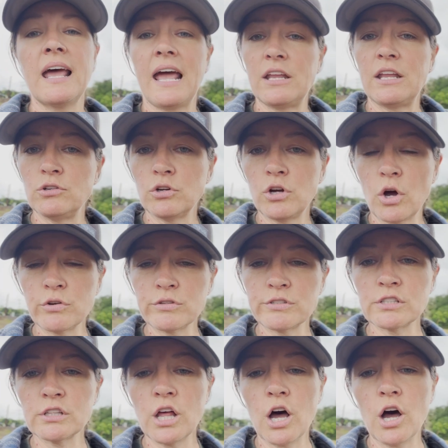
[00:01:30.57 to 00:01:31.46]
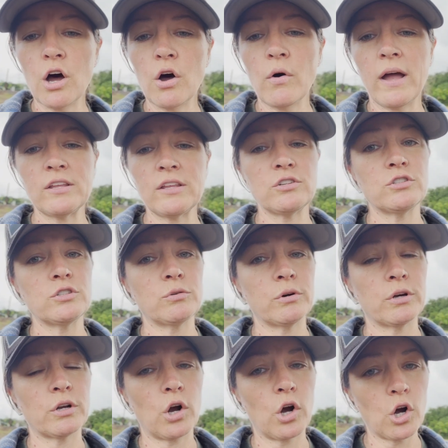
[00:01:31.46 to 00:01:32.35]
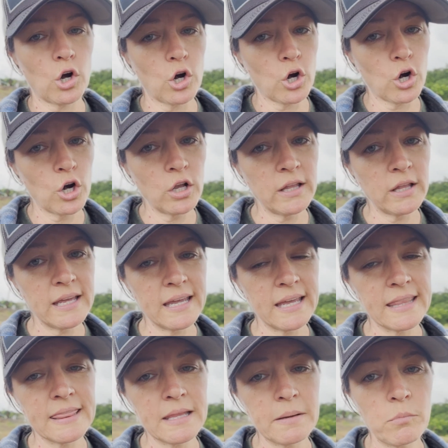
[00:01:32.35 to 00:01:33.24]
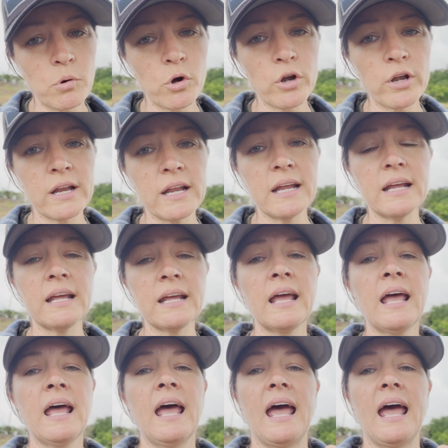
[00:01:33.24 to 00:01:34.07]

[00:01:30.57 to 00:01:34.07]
and you go slow and you do it early in the morning,